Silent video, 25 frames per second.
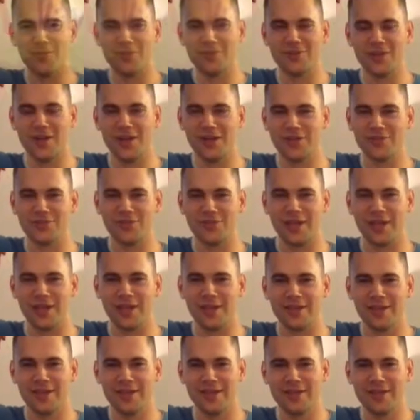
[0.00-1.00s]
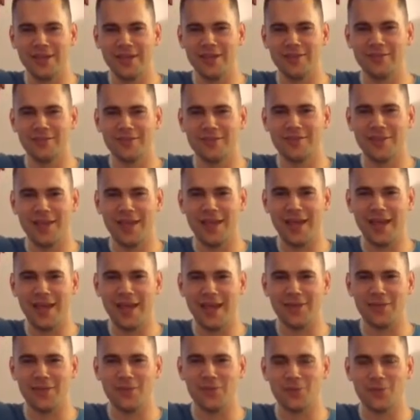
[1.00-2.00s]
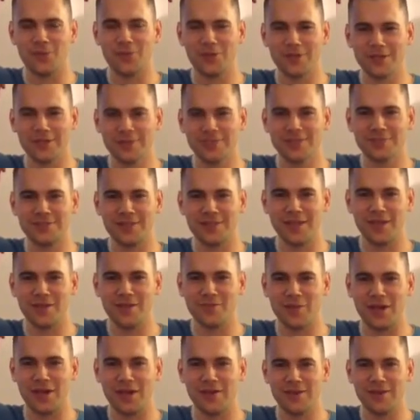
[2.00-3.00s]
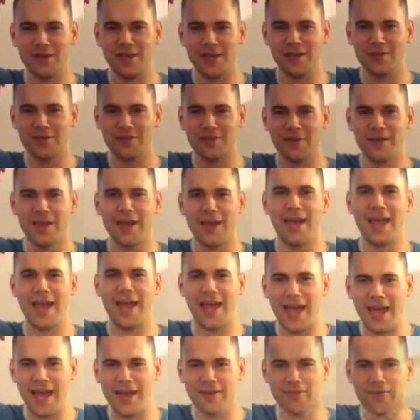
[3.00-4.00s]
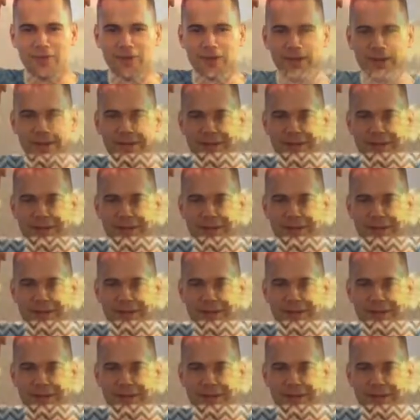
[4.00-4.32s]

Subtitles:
is RJ, and today I had the worst day of my life ever. When